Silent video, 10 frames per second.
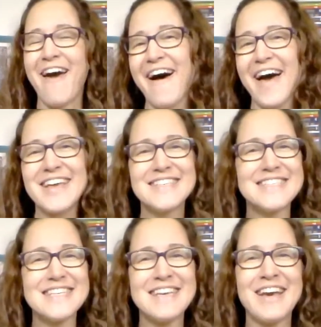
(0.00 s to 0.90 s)
I can
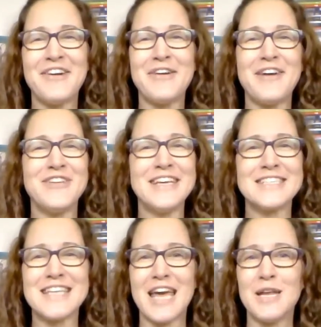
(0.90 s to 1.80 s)
see how having
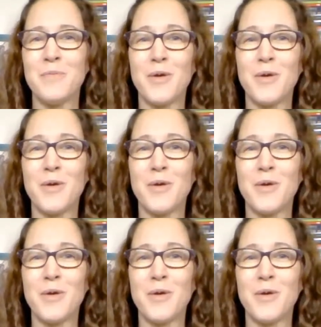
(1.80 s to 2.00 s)
anxiety might be